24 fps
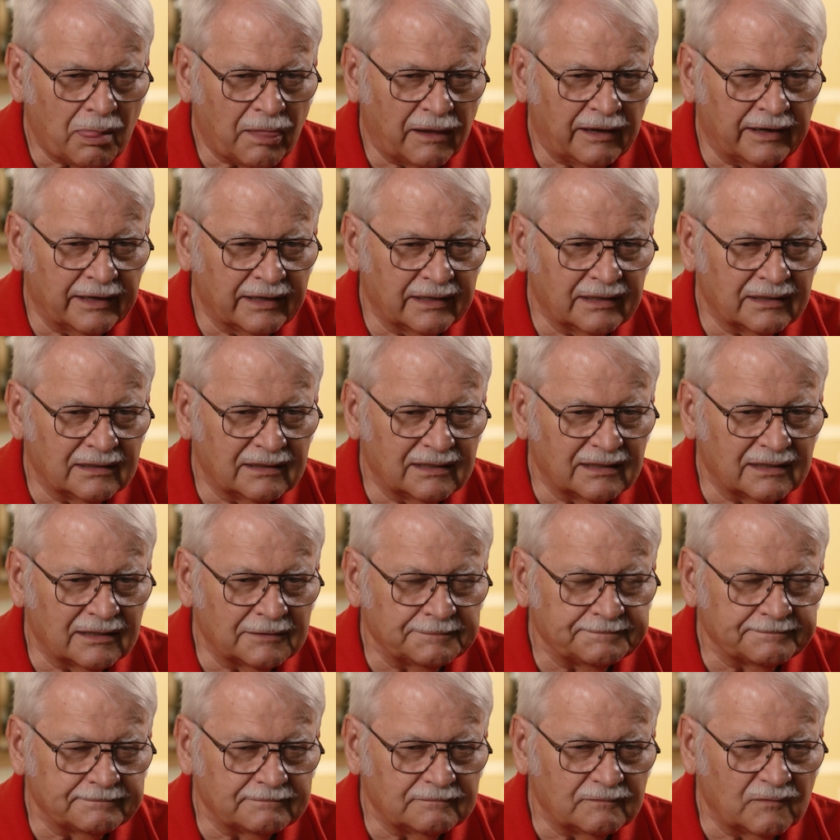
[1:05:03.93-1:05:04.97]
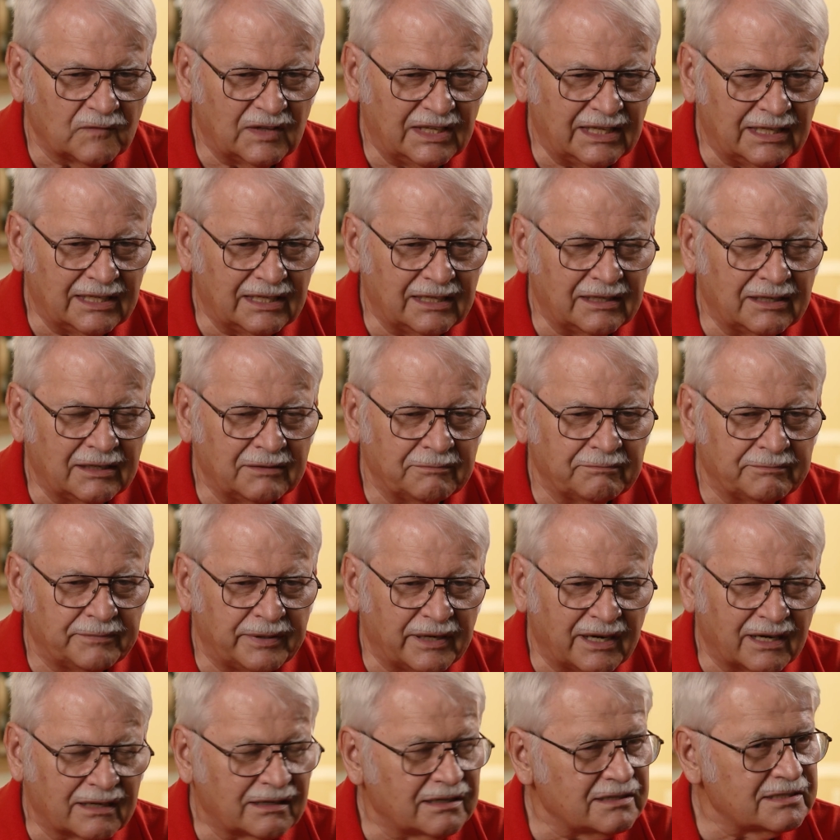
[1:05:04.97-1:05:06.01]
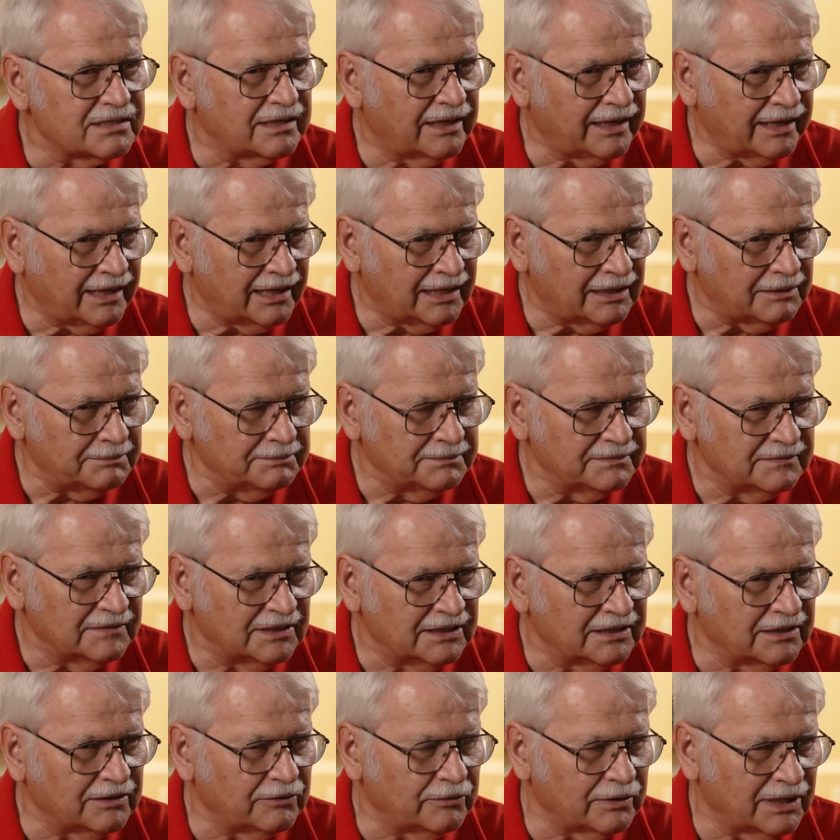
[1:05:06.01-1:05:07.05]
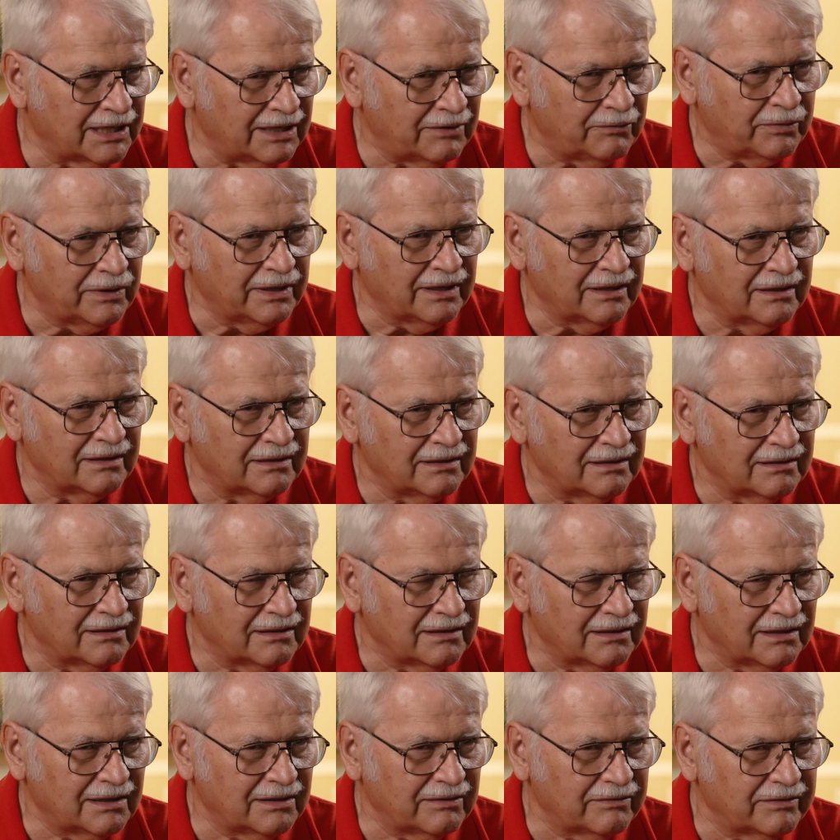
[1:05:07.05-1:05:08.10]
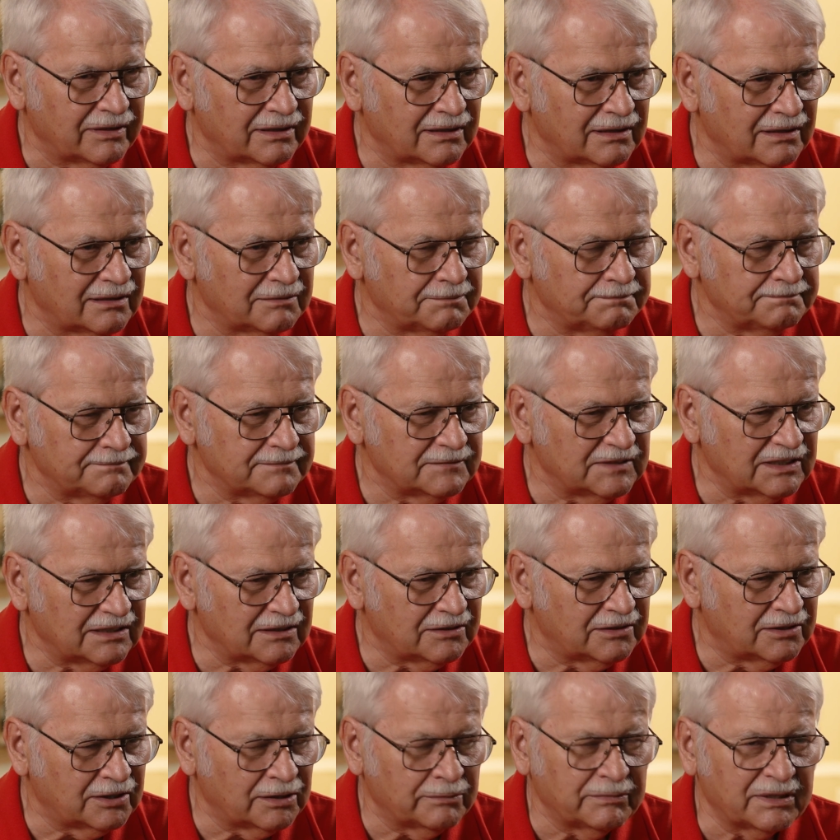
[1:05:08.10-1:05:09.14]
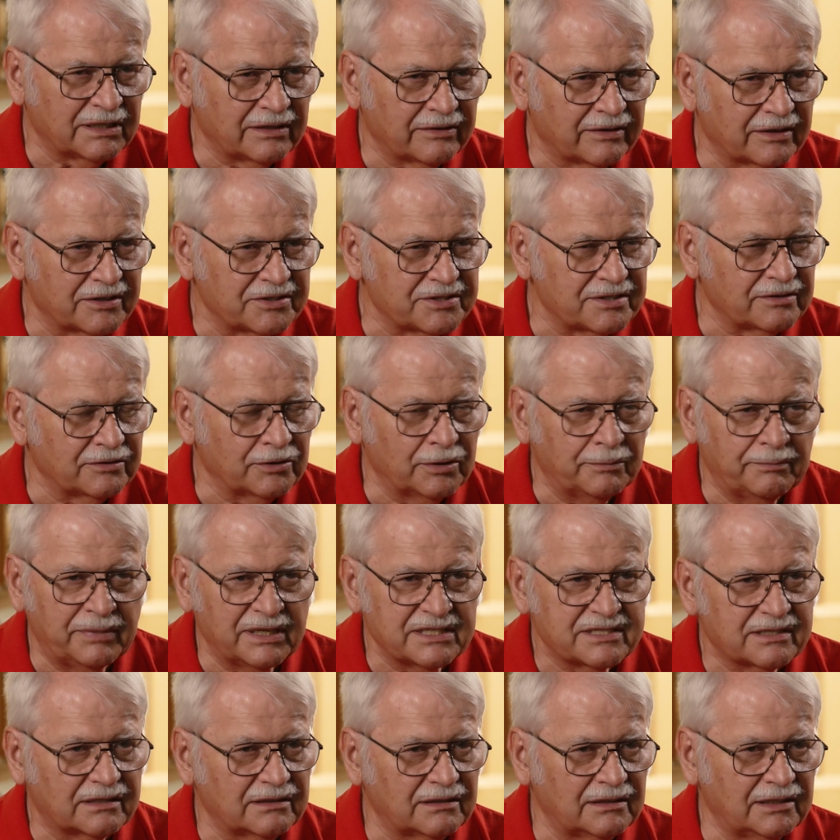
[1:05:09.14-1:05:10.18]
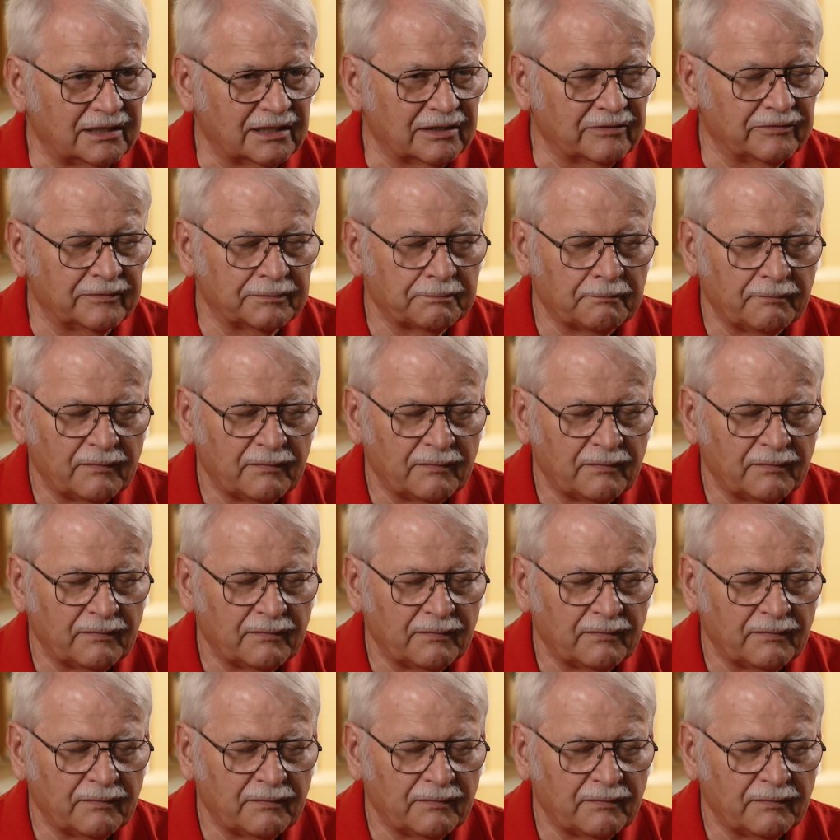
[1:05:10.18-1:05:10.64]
And uh, he parked his cab in the driveway of the uh, terminal there so no bus could leave